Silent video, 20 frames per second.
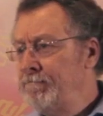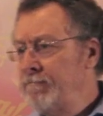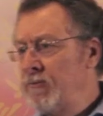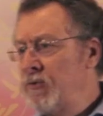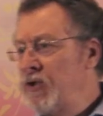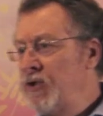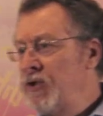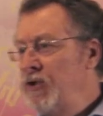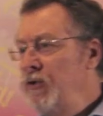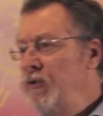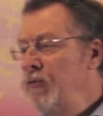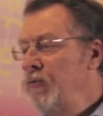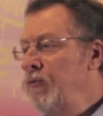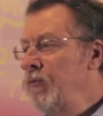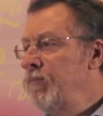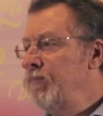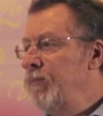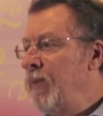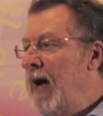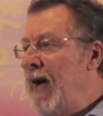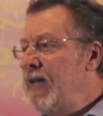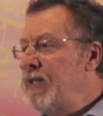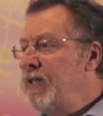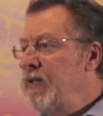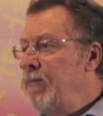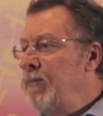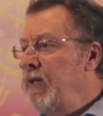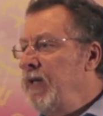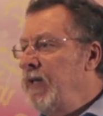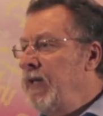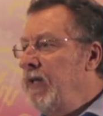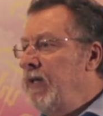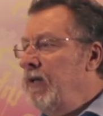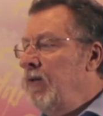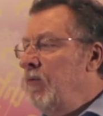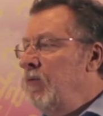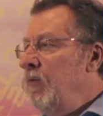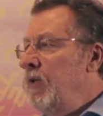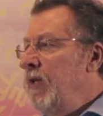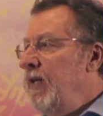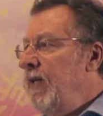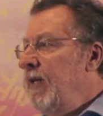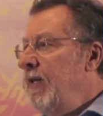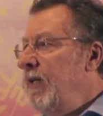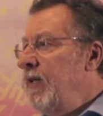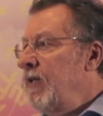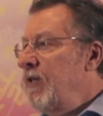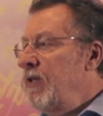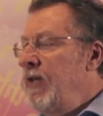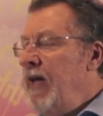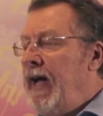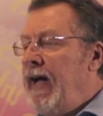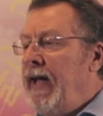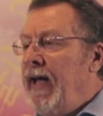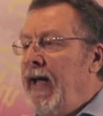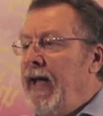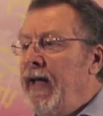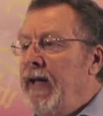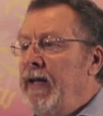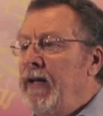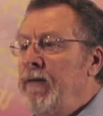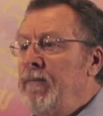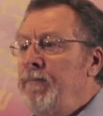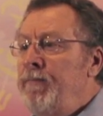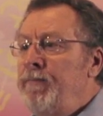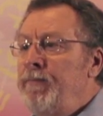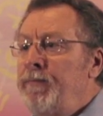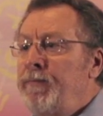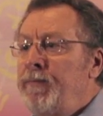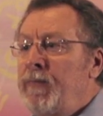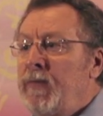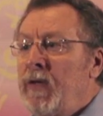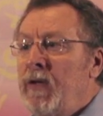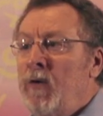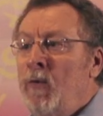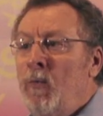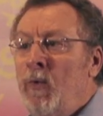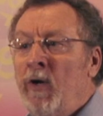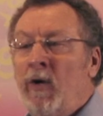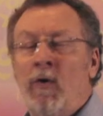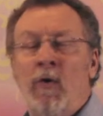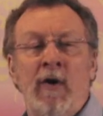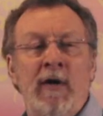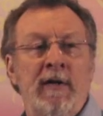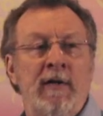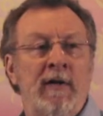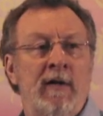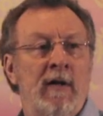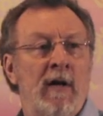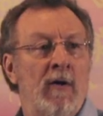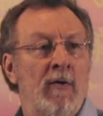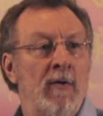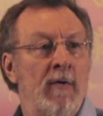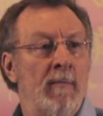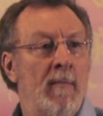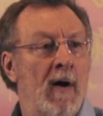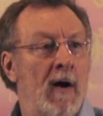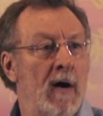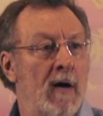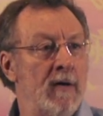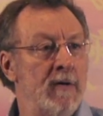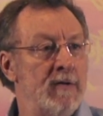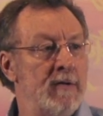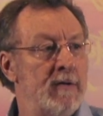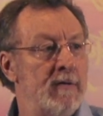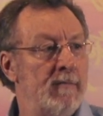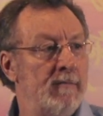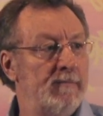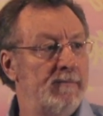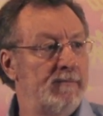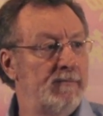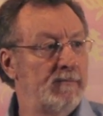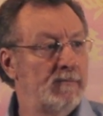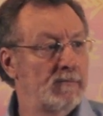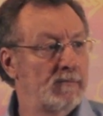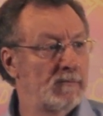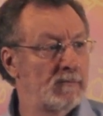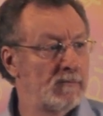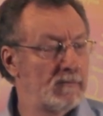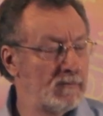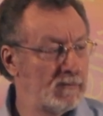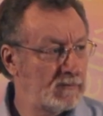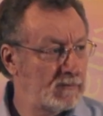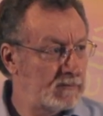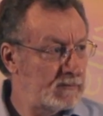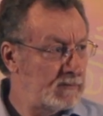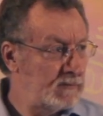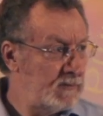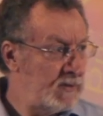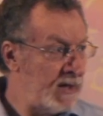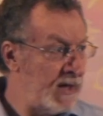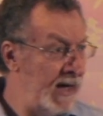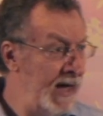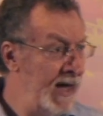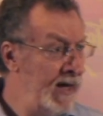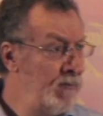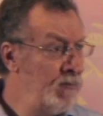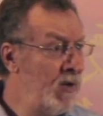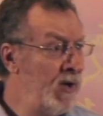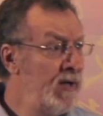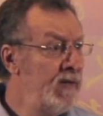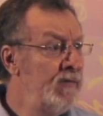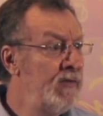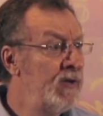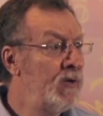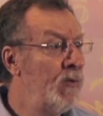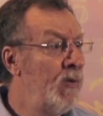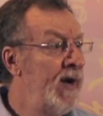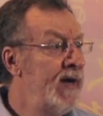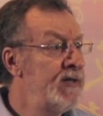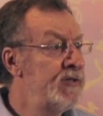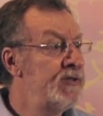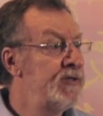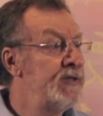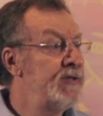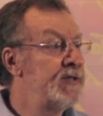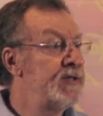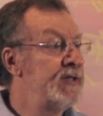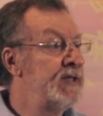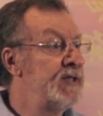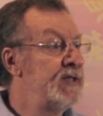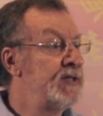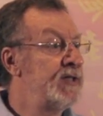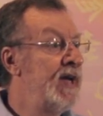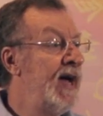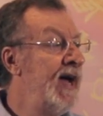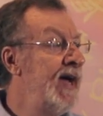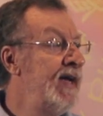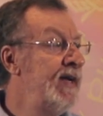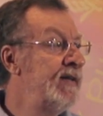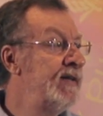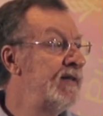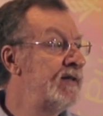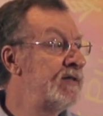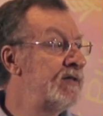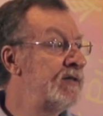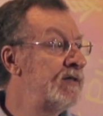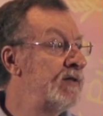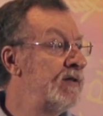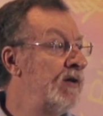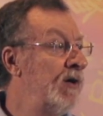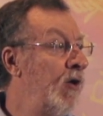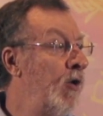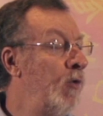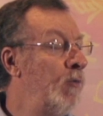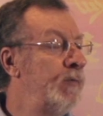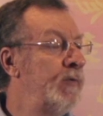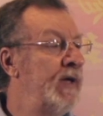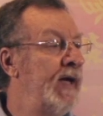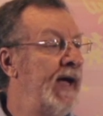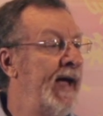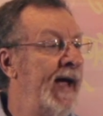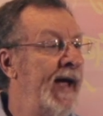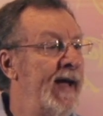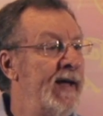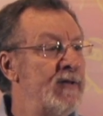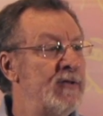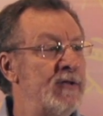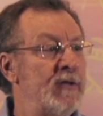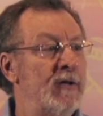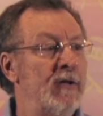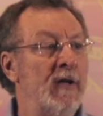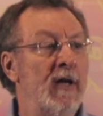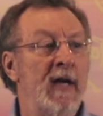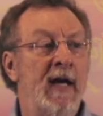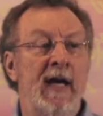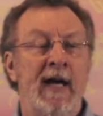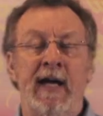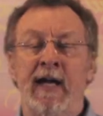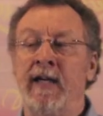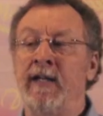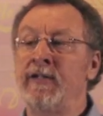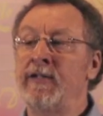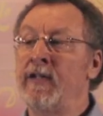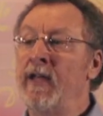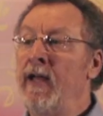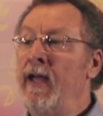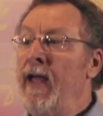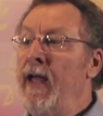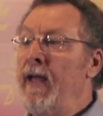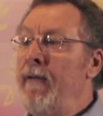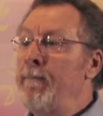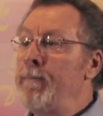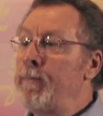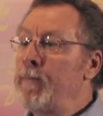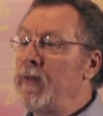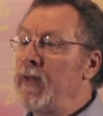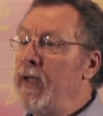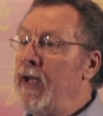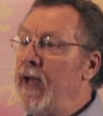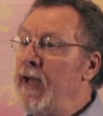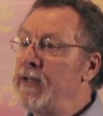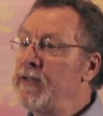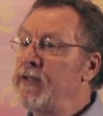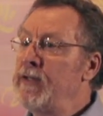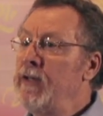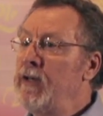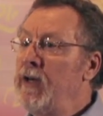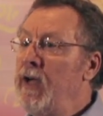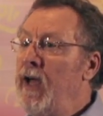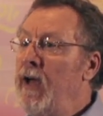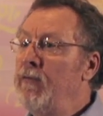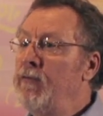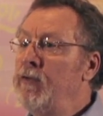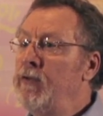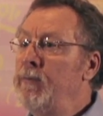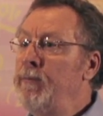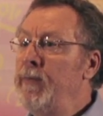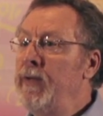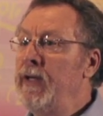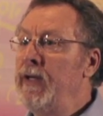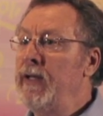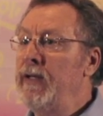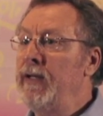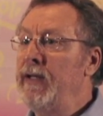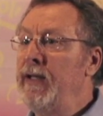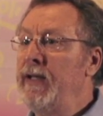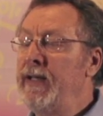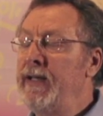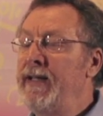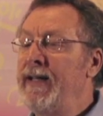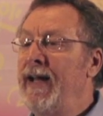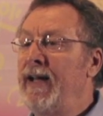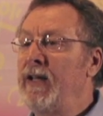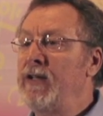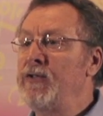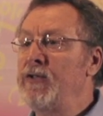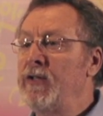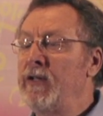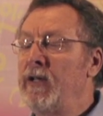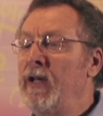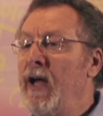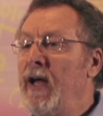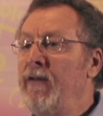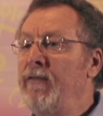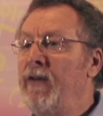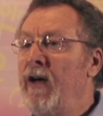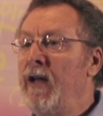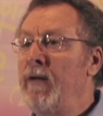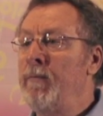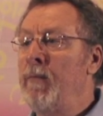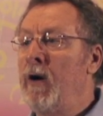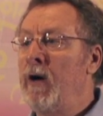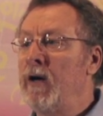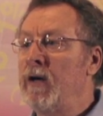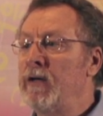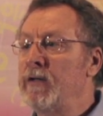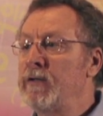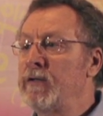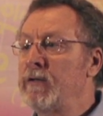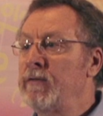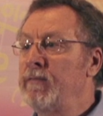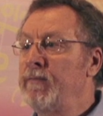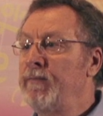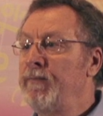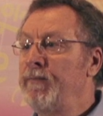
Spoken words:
Soon, possibly within this decade, we're going to go to Mars. And one of the questions that scientists hope to answer is, has there ever been intelligent life on Mars?